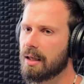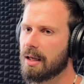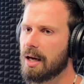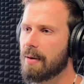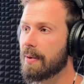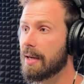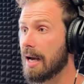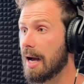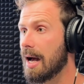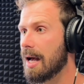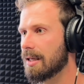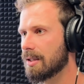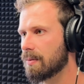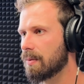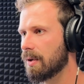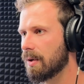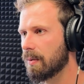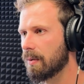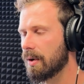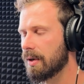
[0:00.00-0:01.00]
And we asked
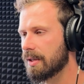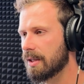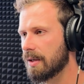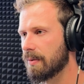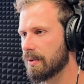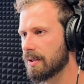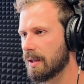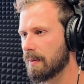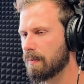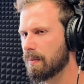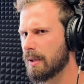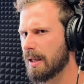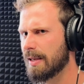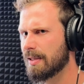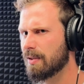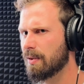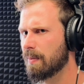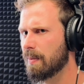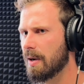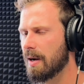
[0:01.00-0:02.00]
what it was, and it was like
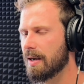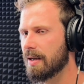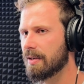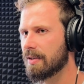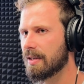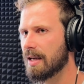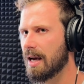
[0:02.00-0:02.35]
plus or minus